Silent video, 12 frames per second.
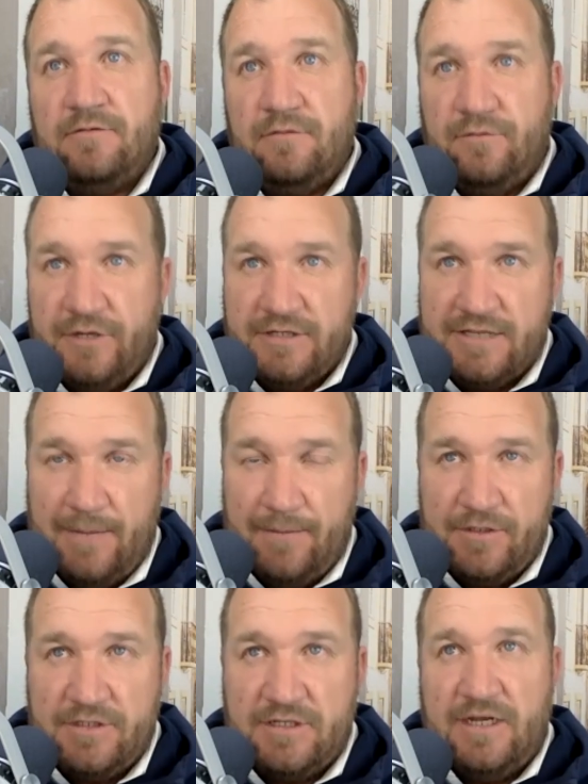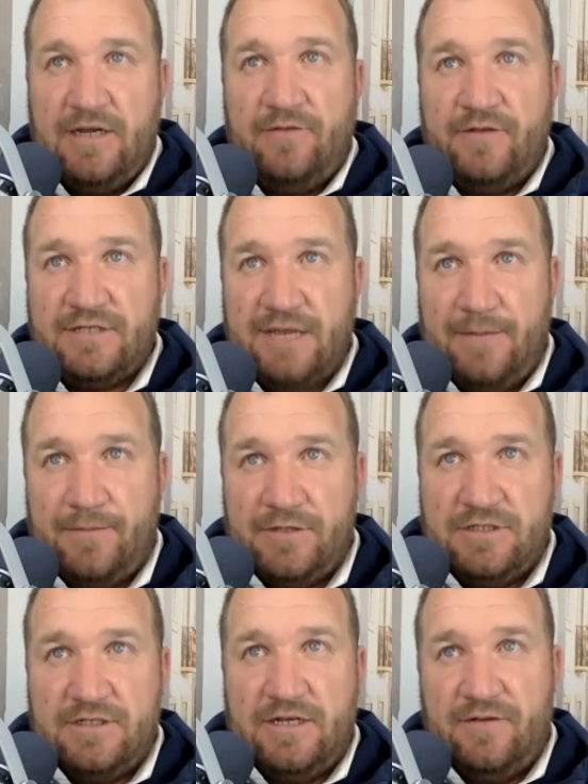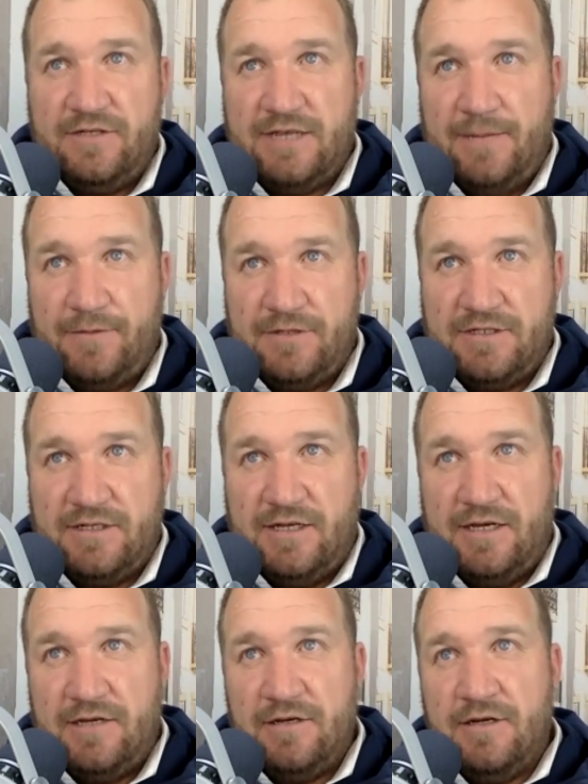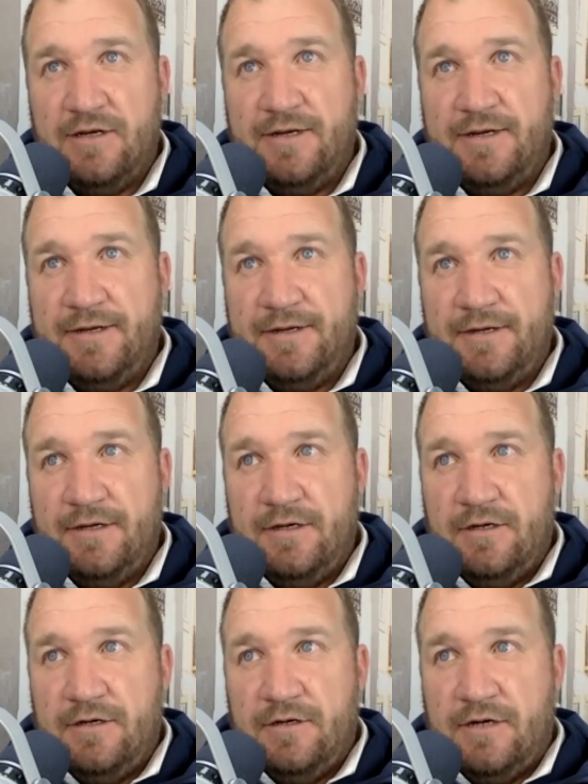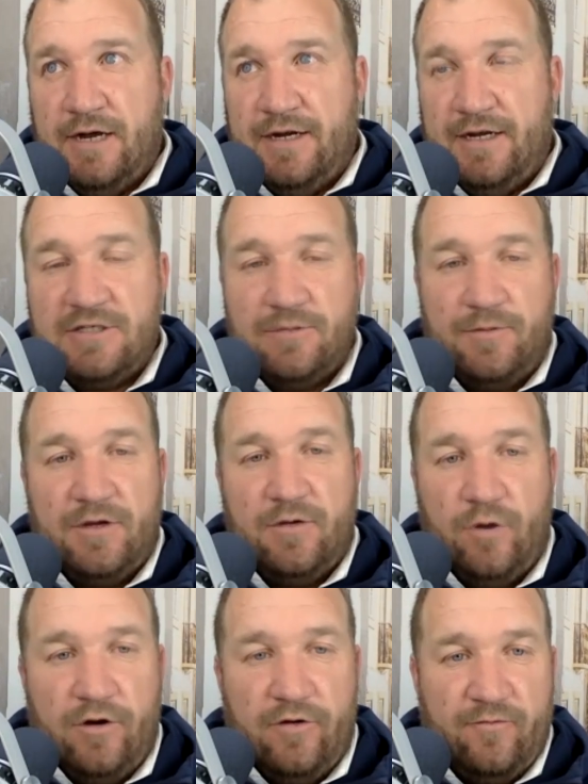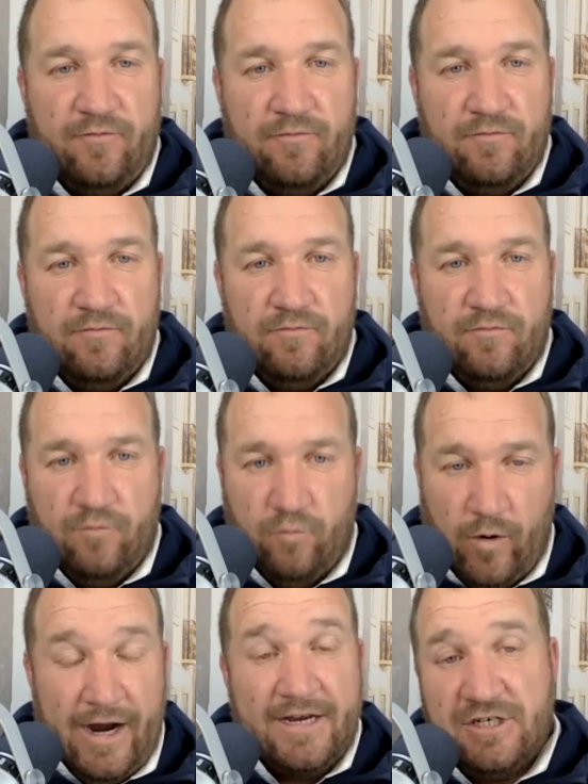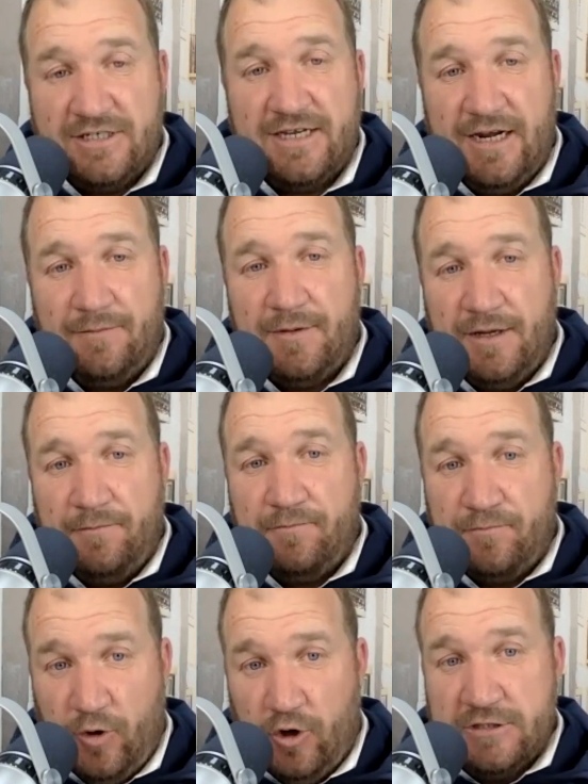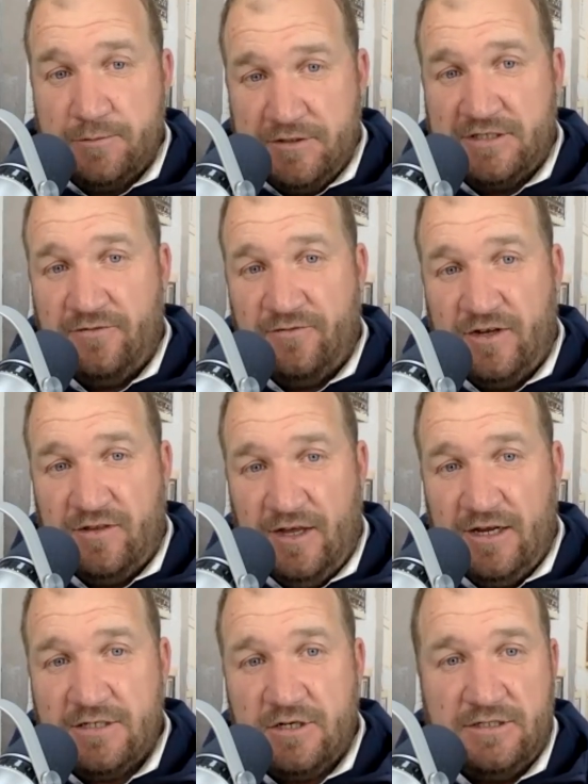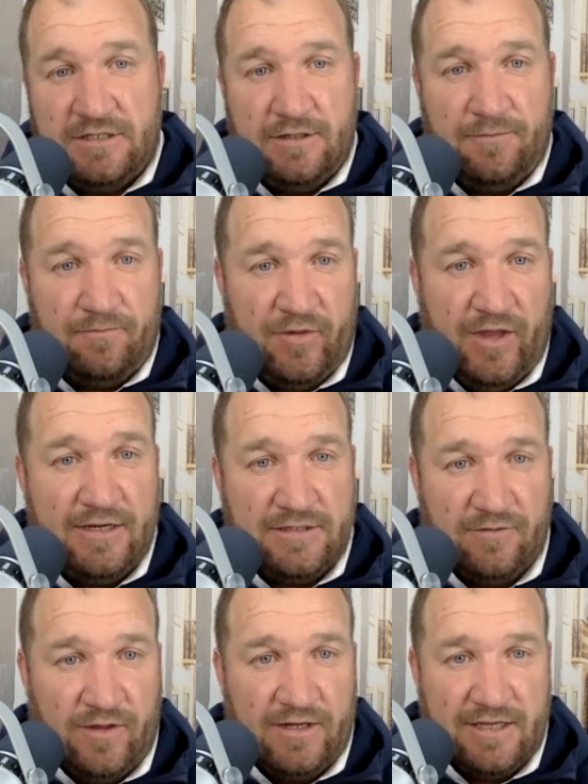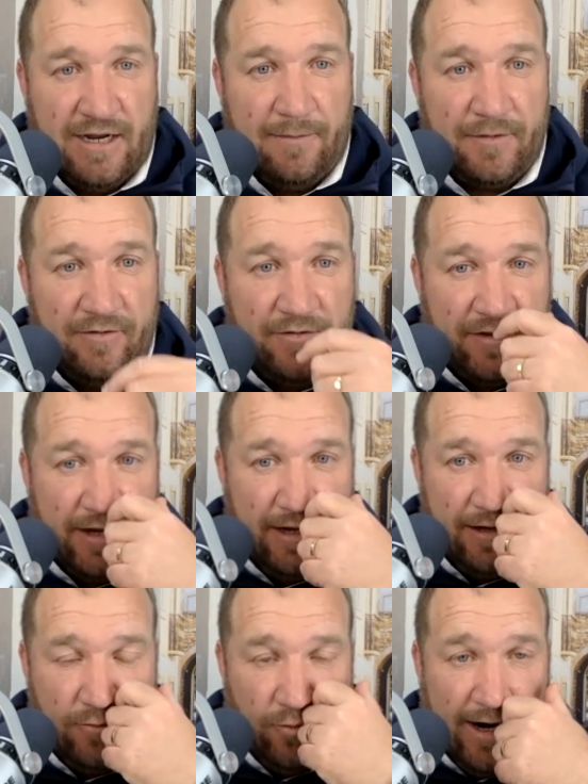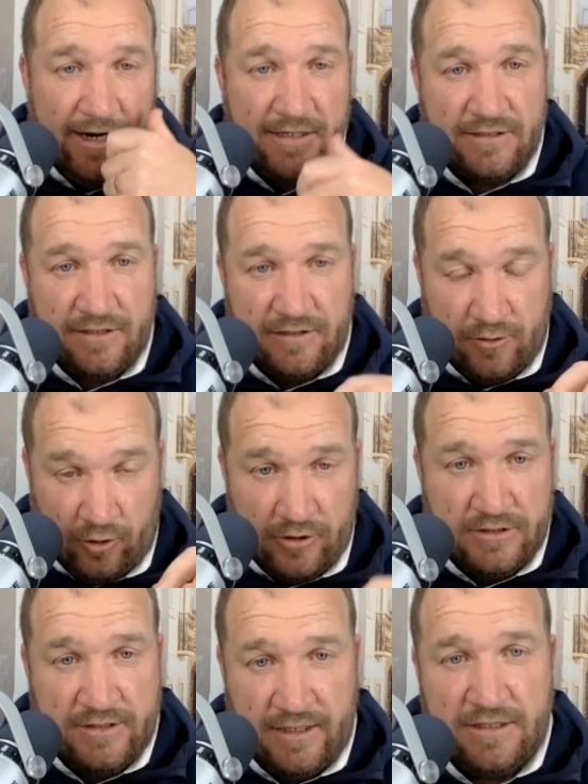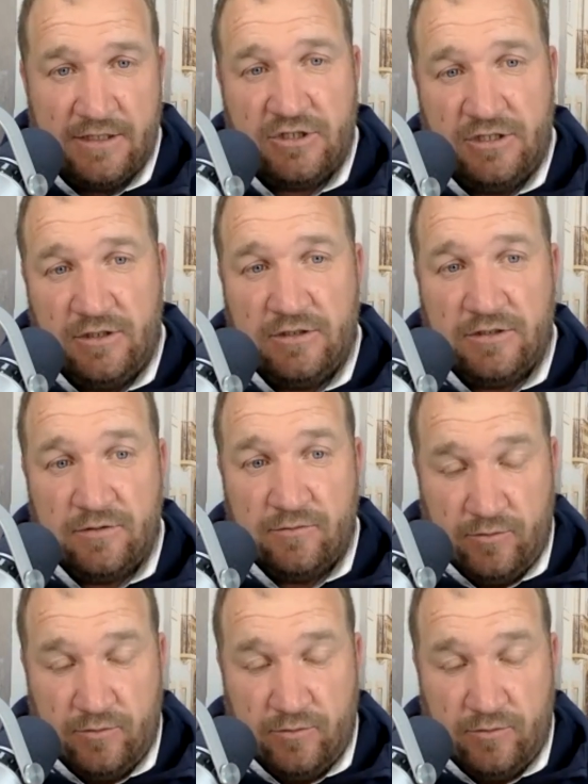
this happened today, this happened today, this happened today, I need to be aware of why is she telling me those specific things? Because there's a thousand things that happen in the day. Why is it those things that she's